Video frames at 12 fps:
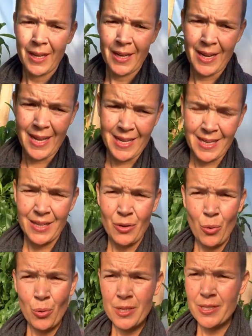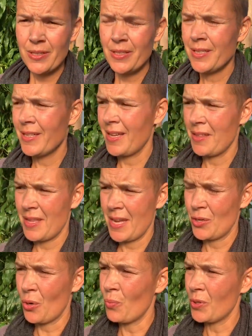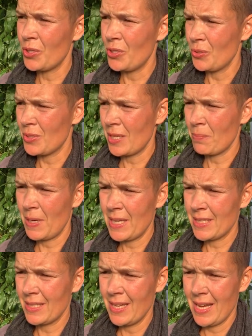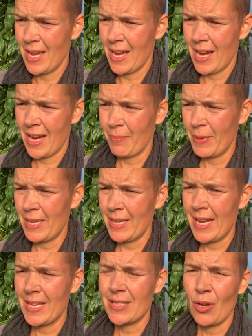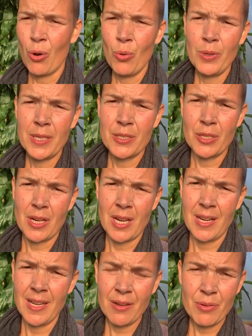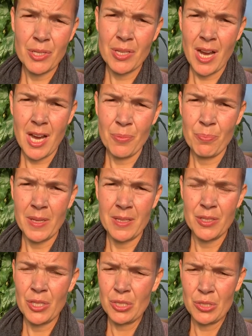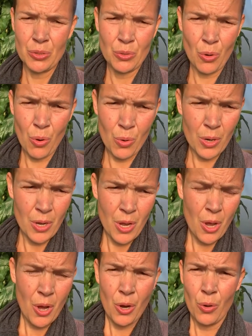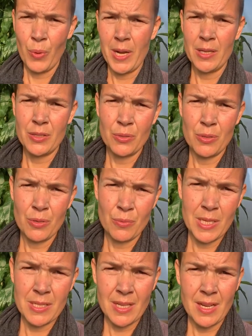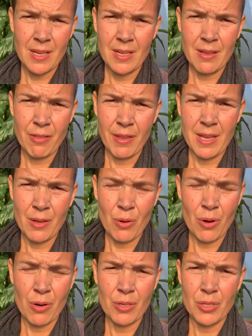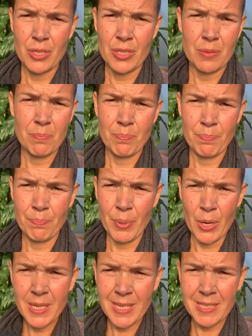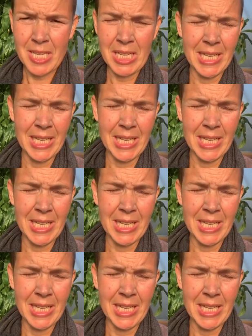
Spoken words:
like older and they don't want to use that place, I mean, it's only to clear it up and just to go away to the recycling thing or just burn it.